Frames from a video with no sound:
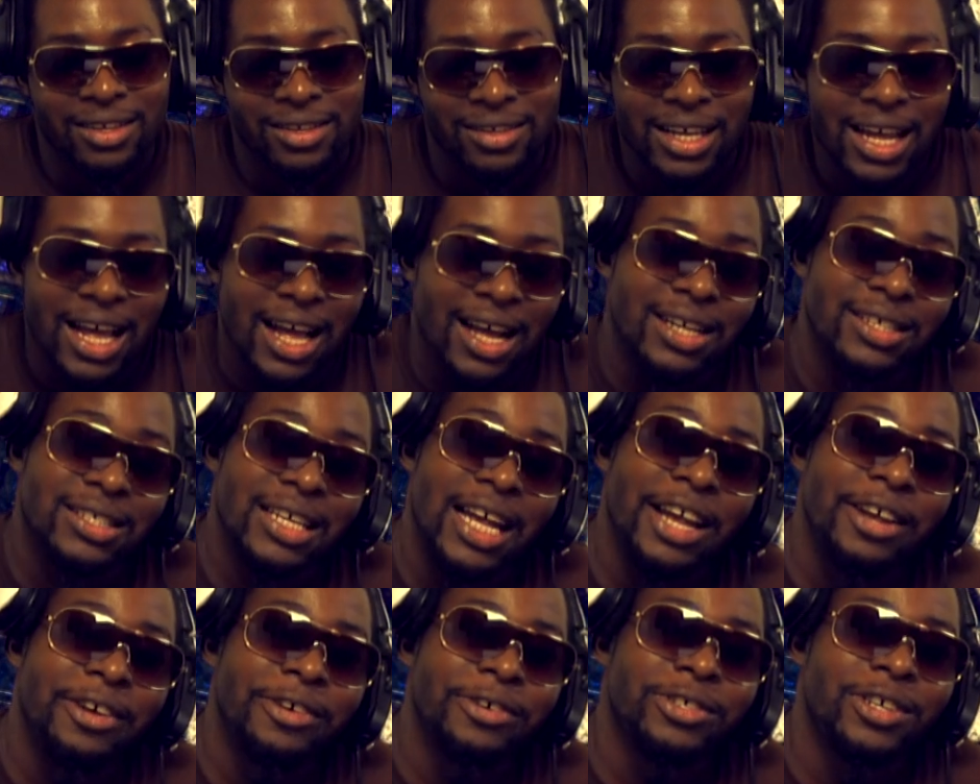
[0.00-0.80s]
yeah, he's
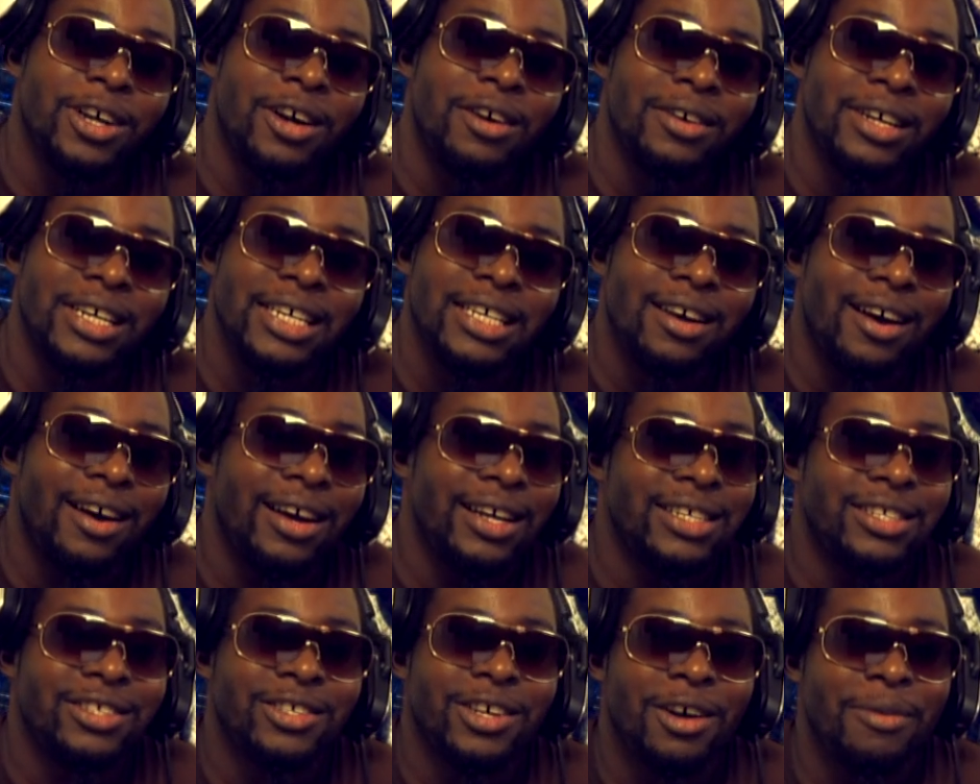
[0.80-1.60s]
8 years old. He
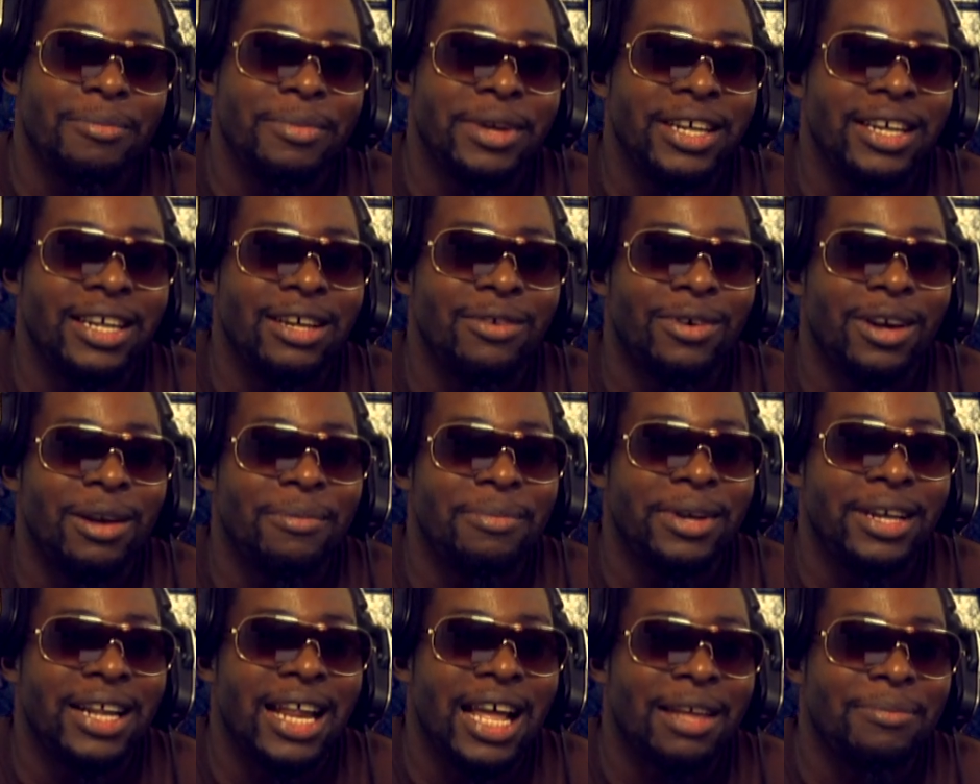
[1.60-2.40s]
always told me he want
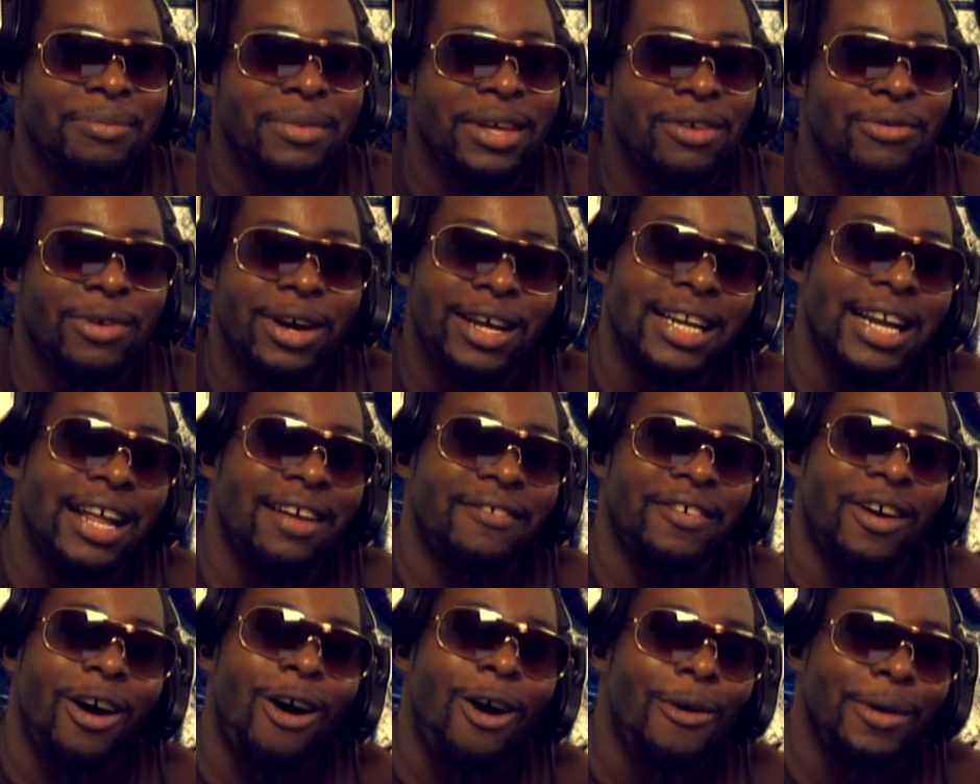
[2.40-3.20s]
to be like me. Well, he
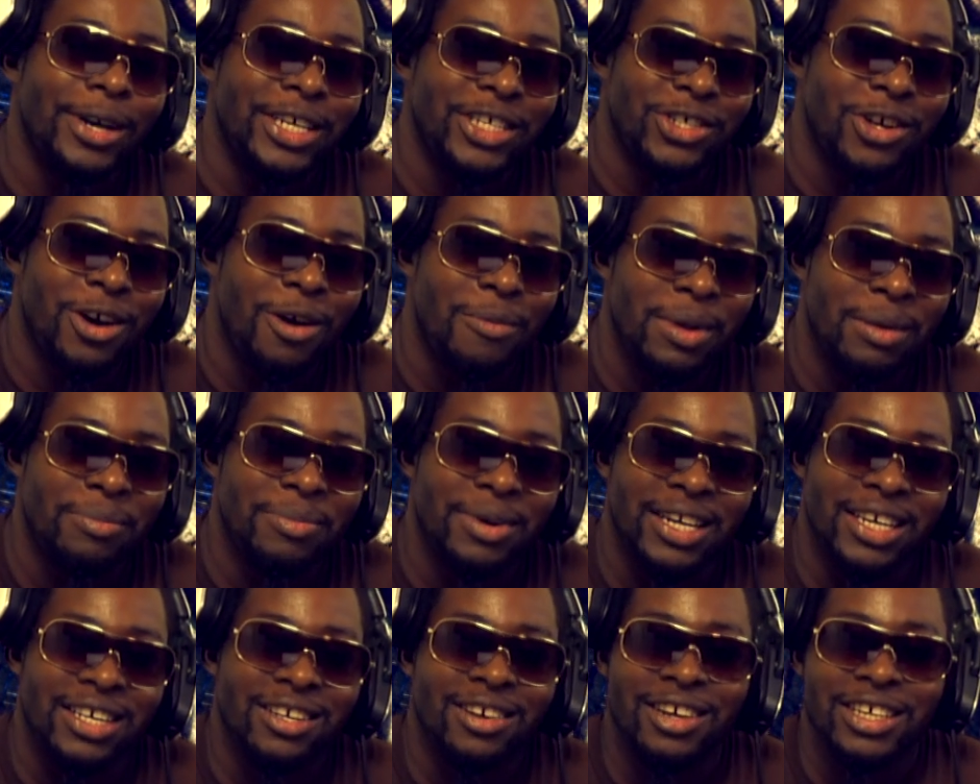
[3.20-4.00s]
never always told me,
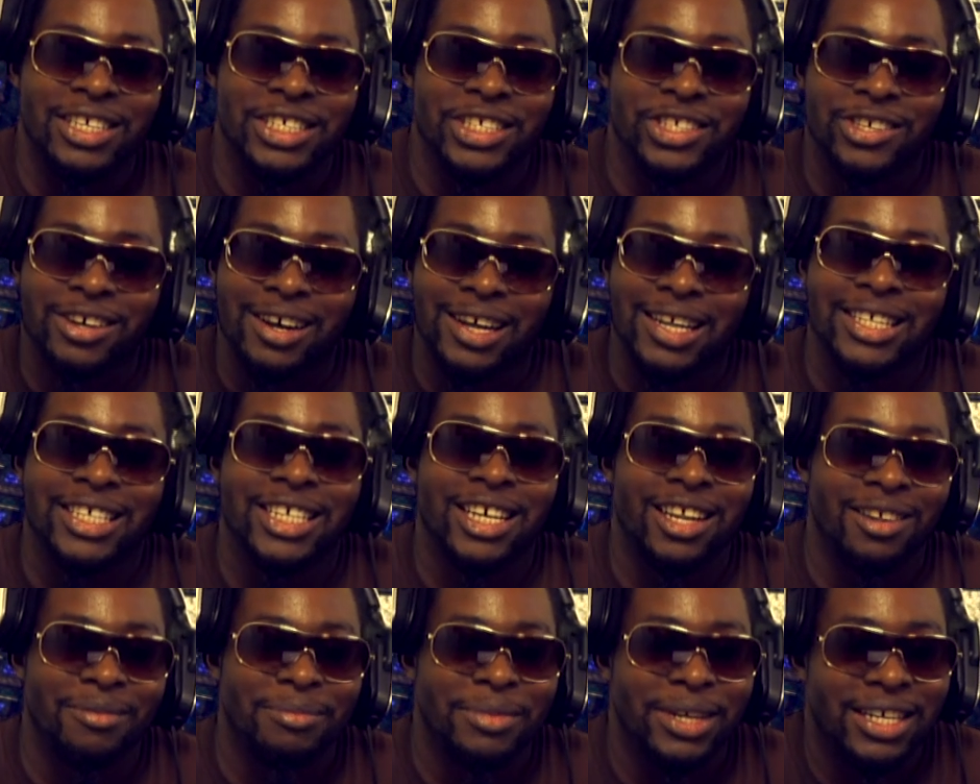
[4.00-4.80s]
but, he just started
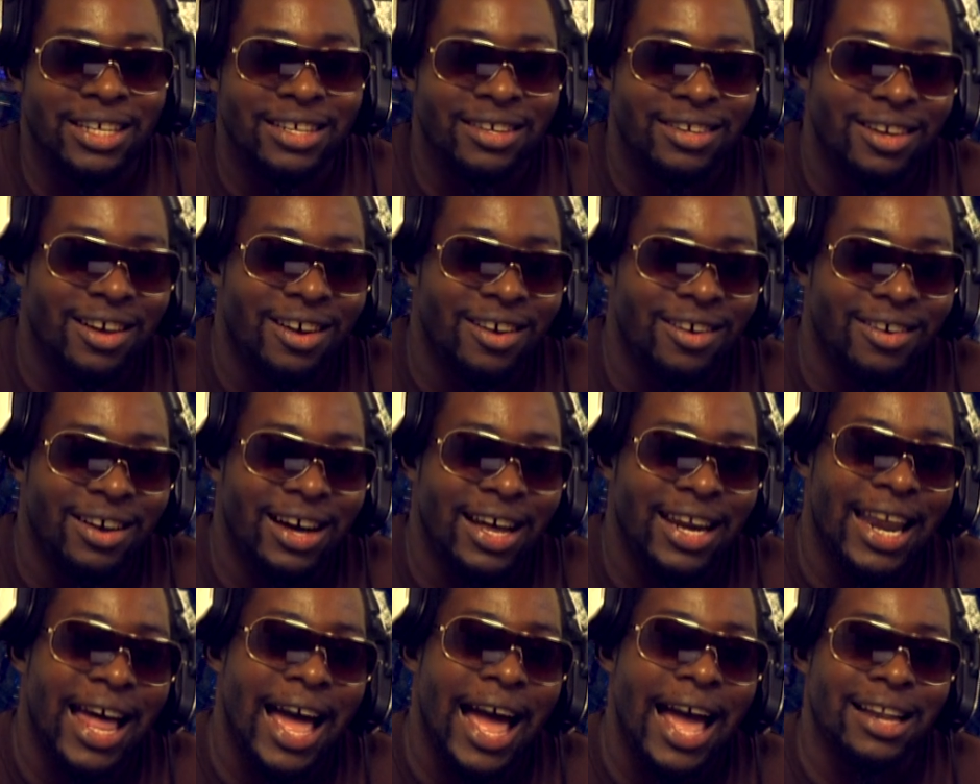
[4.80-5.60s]
telling me,
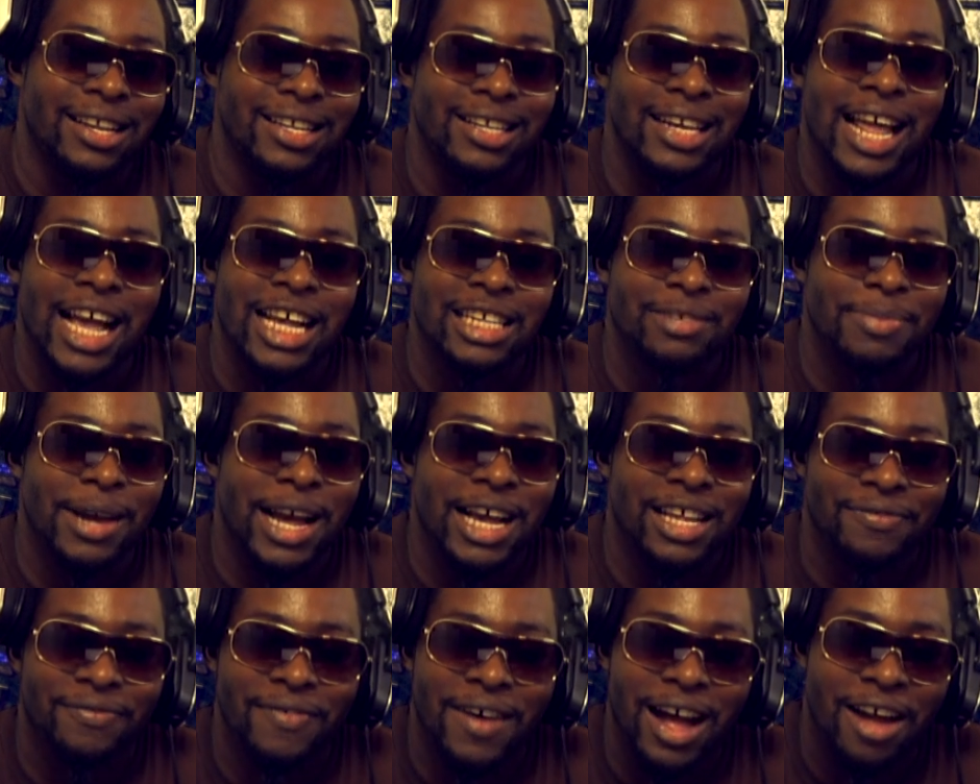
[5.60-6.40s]
a lot the
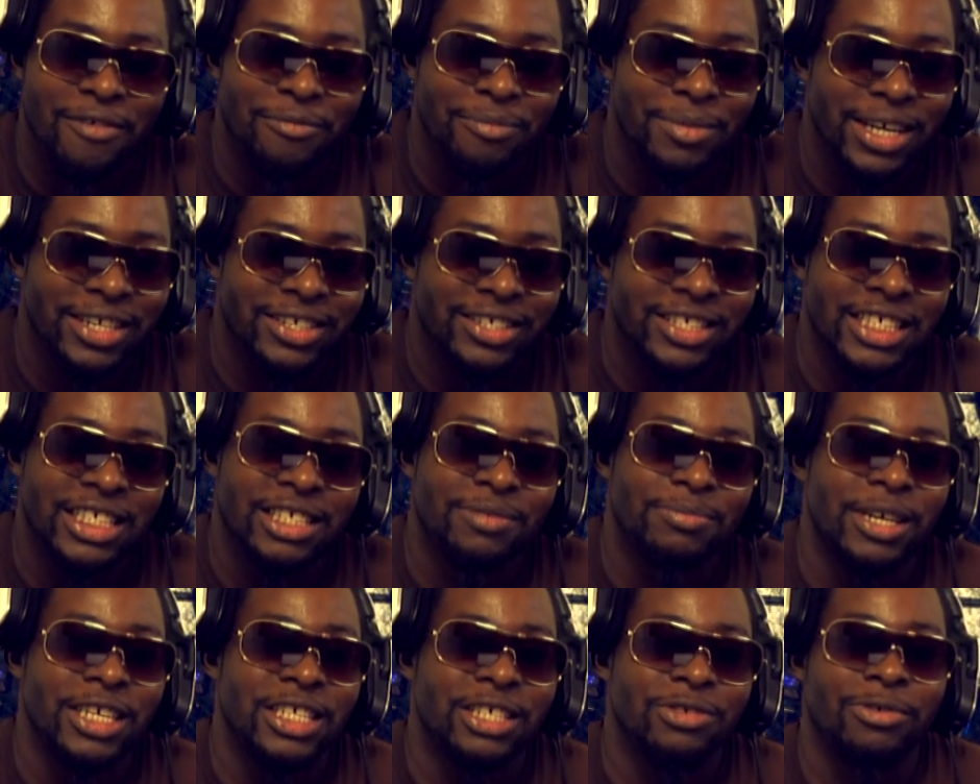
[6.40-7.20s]
past 5 months,
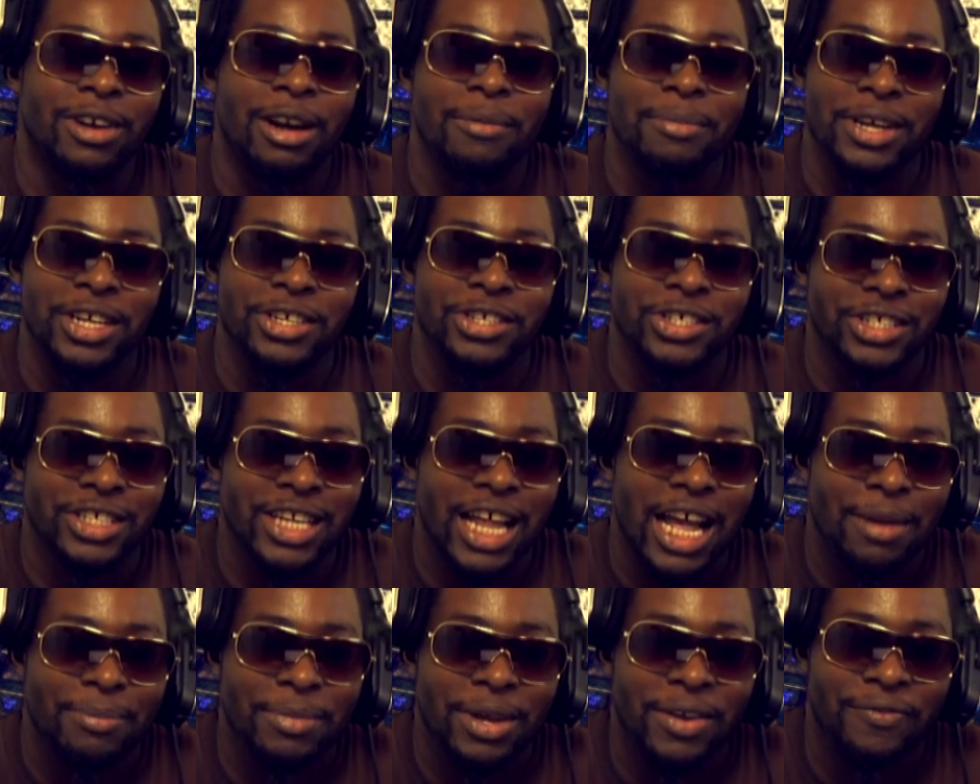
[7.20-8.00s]
6 months, he want to be
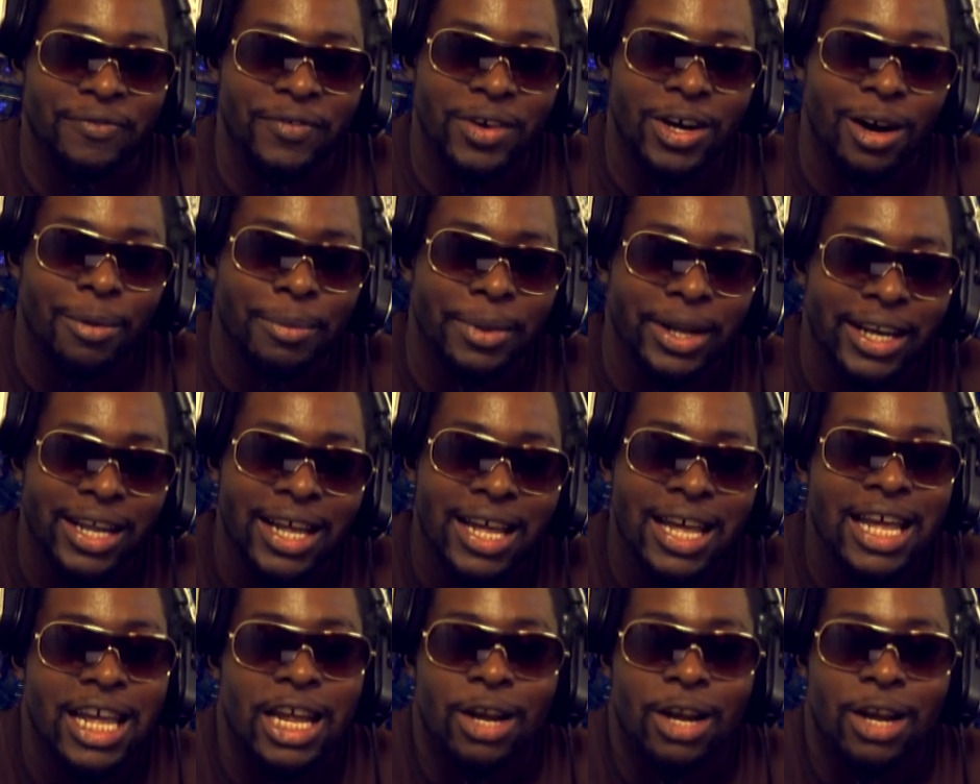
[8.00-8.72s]
just like me filming.